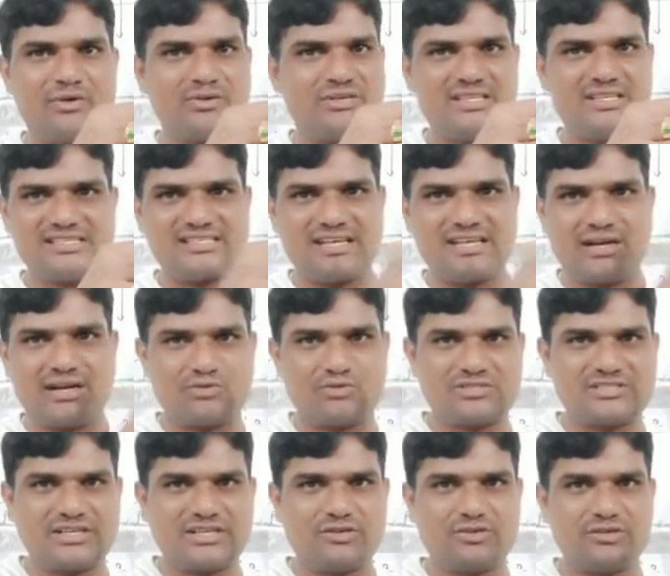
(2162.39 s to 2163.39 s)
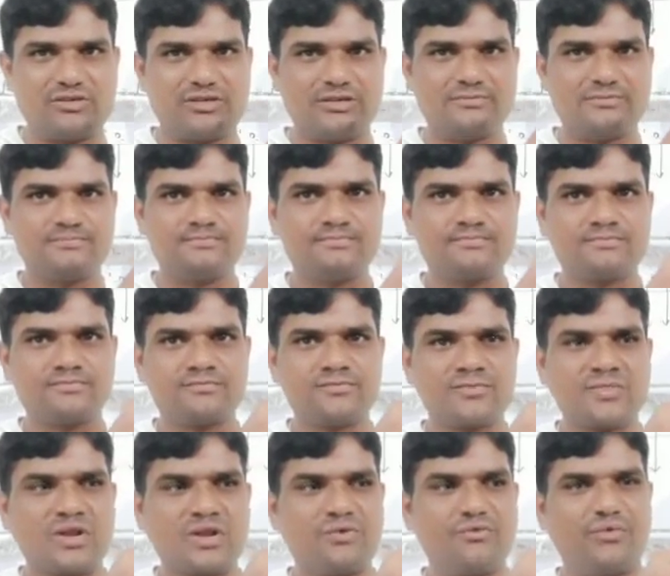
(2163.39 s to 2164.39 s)
this side outside only.
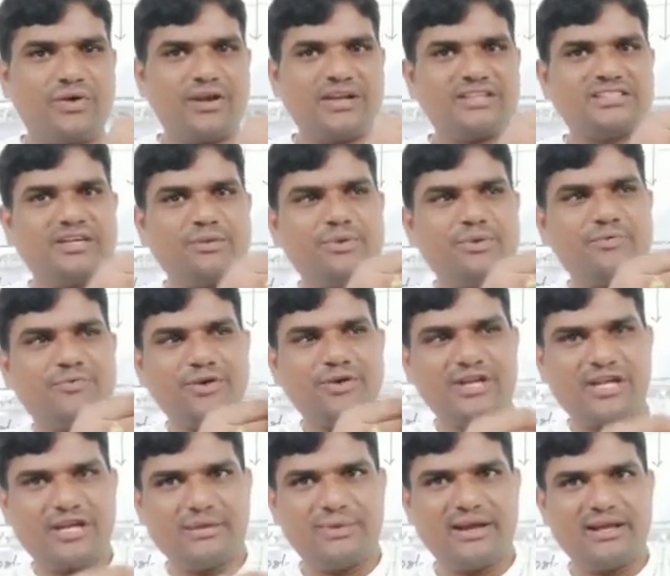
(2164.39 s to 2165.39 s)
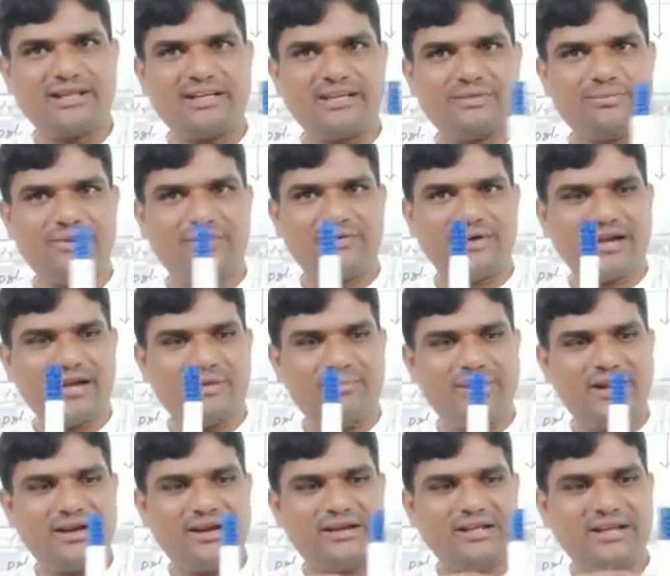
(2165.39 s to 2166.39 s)
For example, if I keep like that mean what
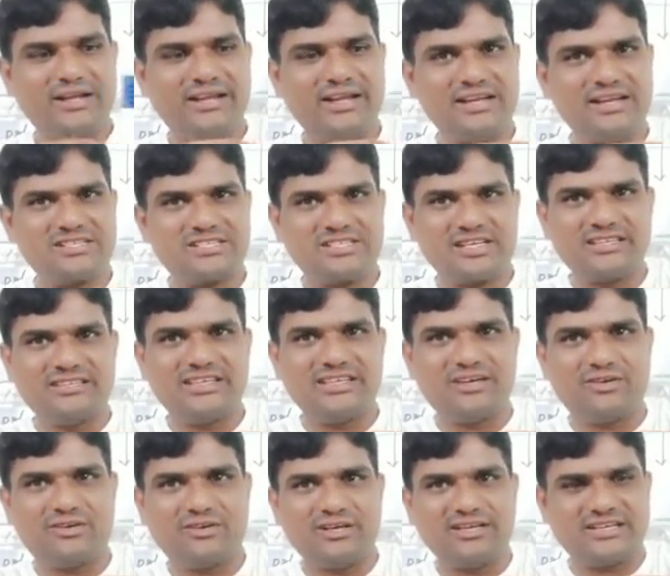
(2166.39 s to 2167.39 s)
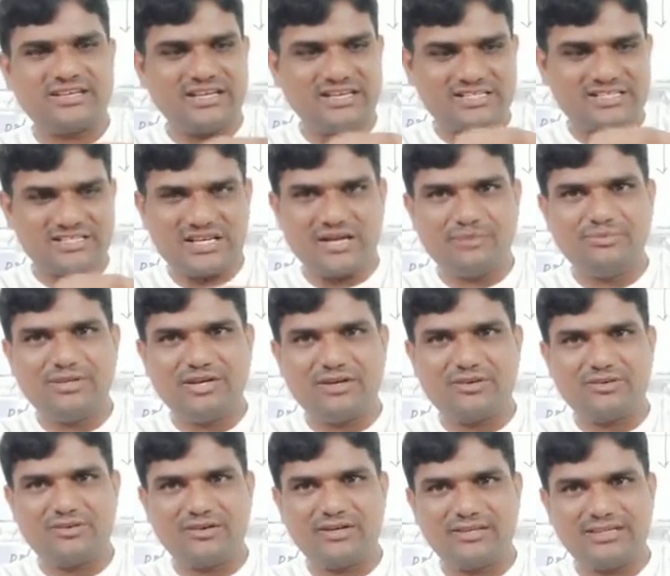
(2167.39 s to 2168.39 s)
happen? It can stop there only. It can stop there
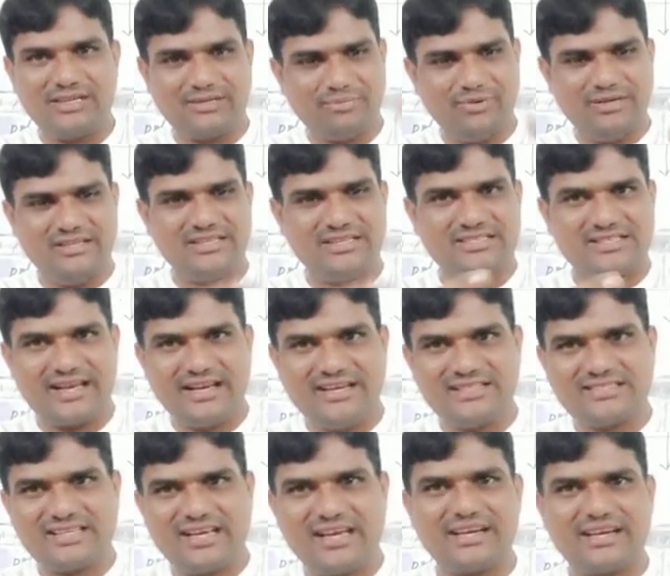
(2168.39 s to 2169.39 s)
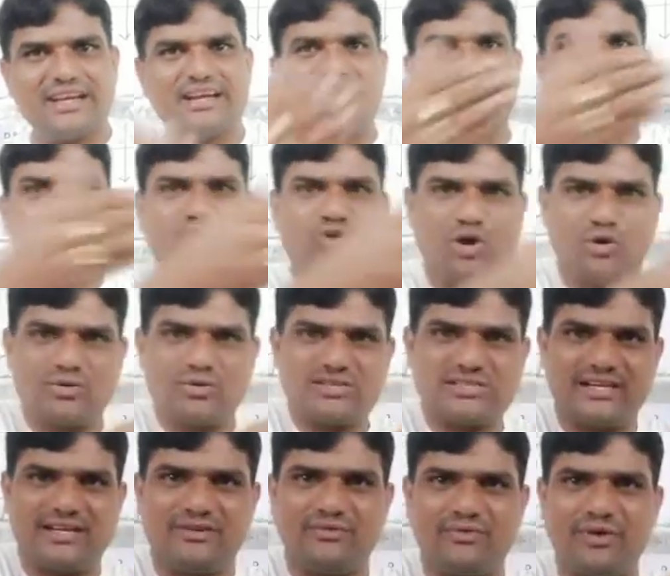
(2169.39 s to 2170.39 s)
only. That means these lights are cannot go
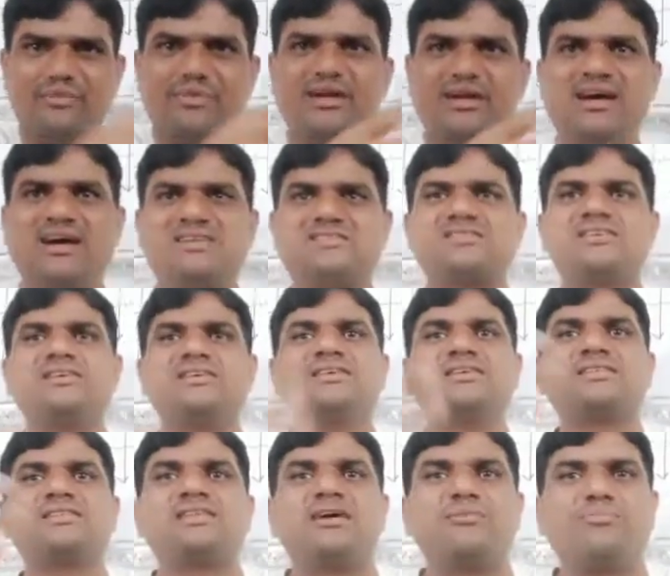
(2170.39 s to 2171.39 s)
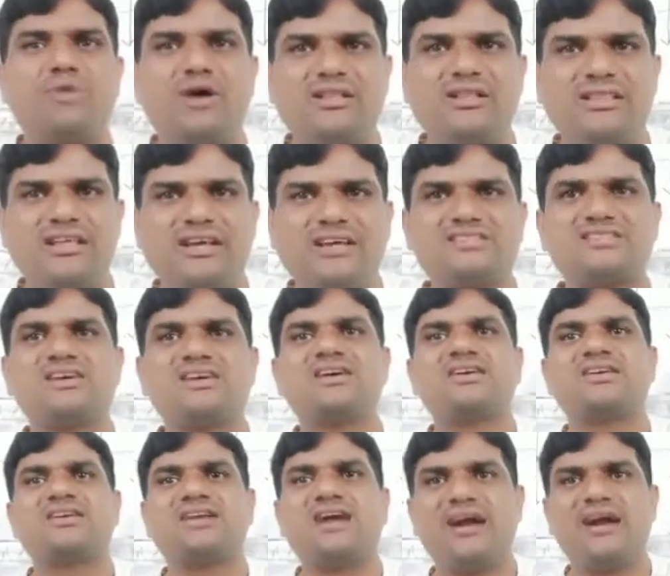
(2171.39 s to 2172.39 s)
outside. Why? Because the path is
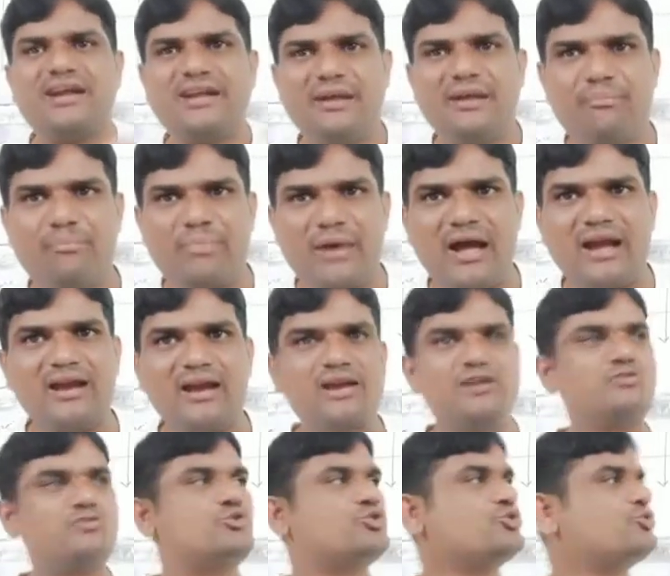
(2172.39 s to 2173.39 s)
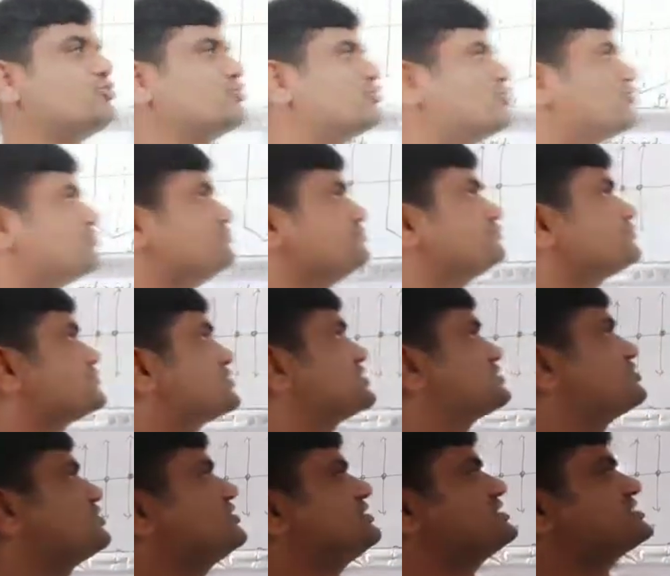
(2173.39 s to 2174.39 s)
not a parallel to.
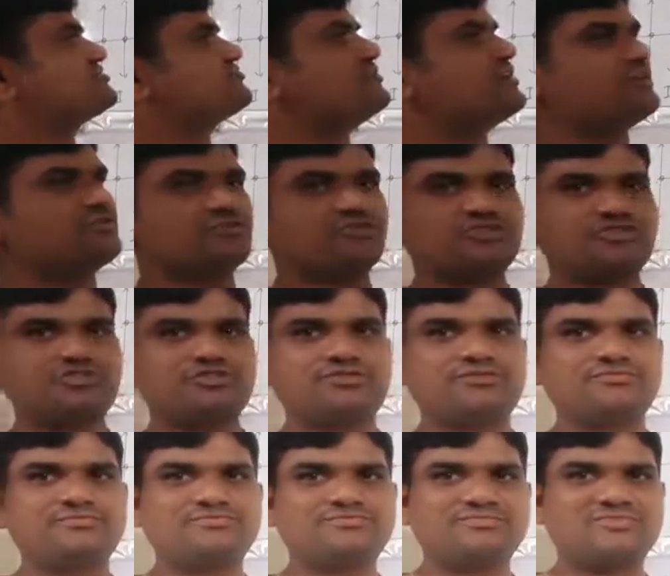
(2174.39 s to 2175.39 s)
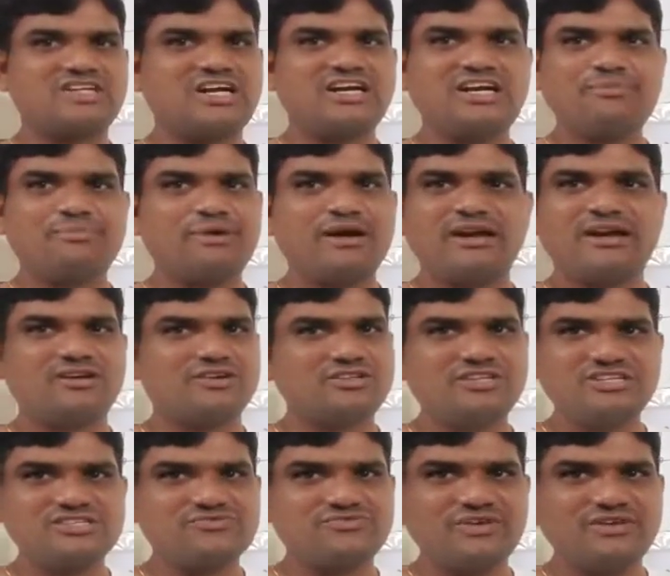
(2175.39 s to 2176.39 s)
So these waves not a parallel to
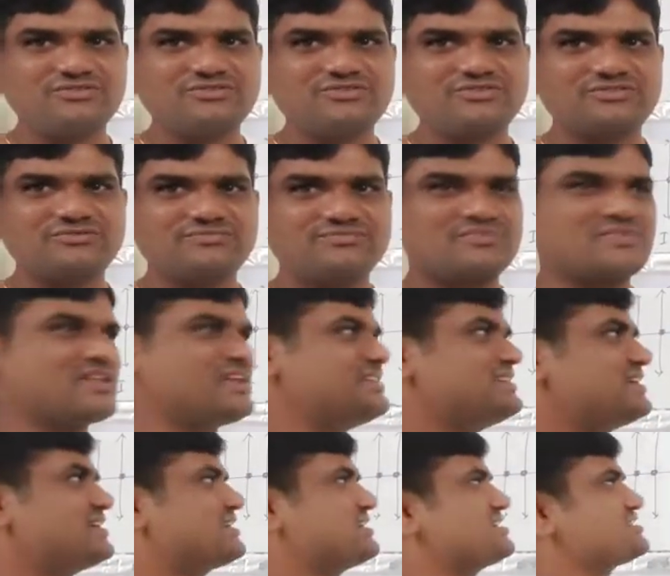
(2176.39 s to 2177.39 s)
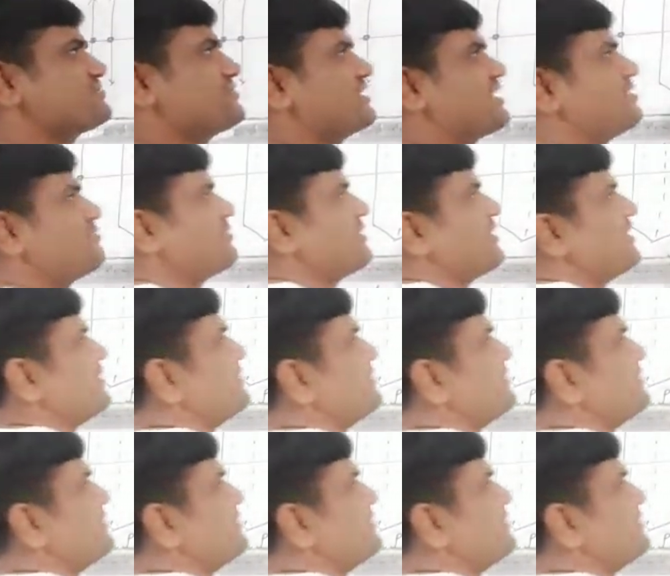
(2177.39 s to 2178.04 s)
these waves. In that case, what happened?